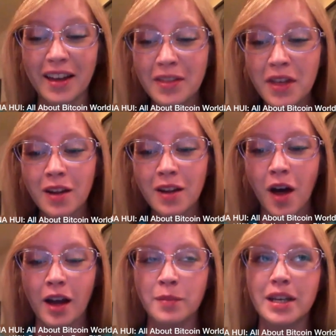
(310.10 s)
I get that a
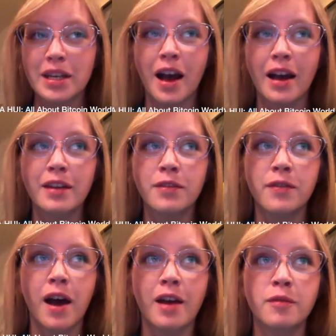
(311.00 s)
lot. I mean,
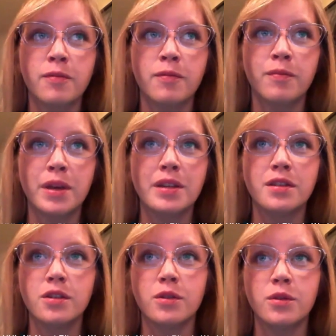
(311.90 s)
I've
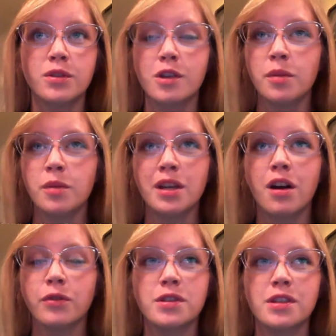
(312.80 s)
been to so many
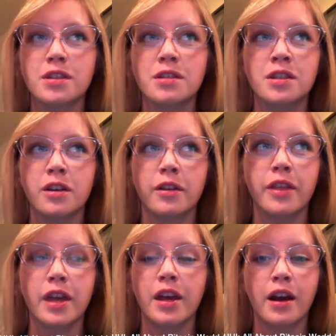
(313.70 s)
conferences this year
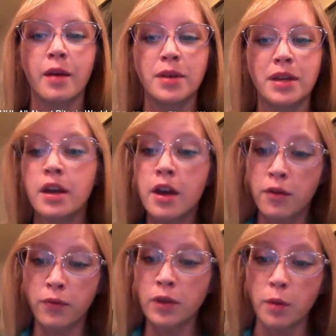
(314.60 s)
that I mean,
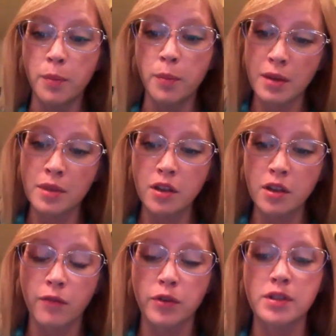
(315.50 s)
payments
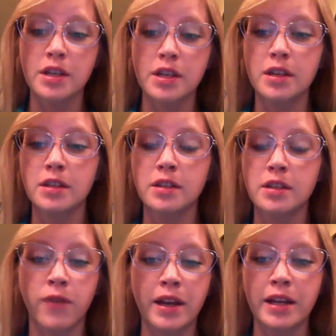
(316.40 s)
conferences,
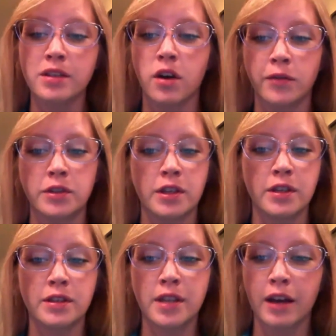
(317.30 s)
finance
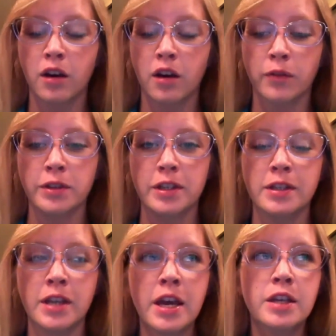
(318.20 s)
conferences, tech
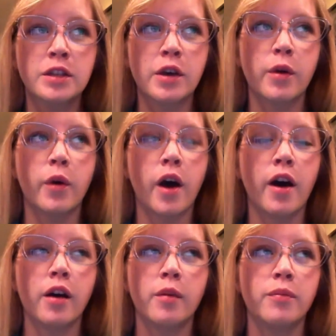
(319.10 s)
conferences. So
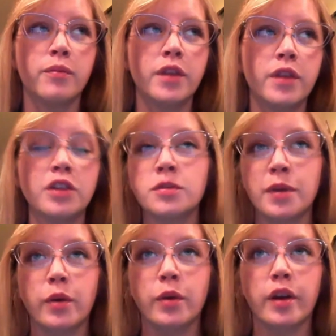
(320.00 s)
not just
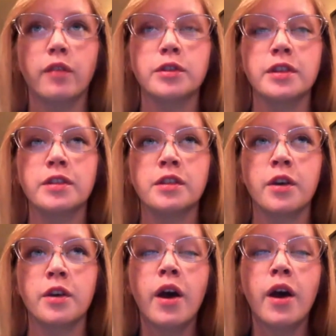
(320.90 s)
Bitcoin conferences.
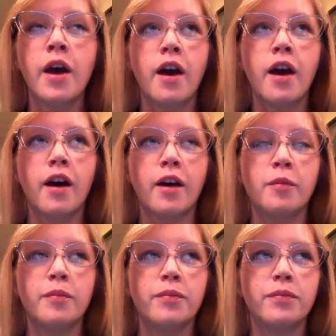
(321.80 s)
So
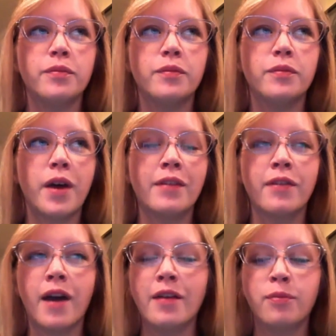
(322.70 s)

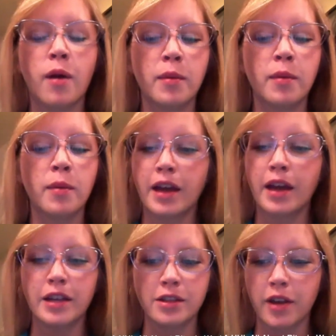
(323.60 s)
I've probably
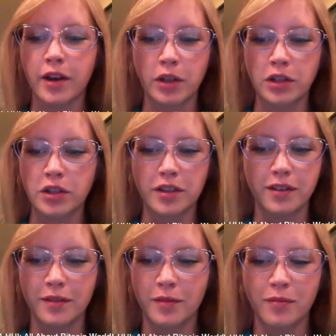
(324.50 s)
had to answer that
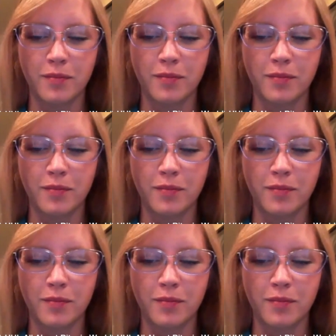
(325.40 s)
question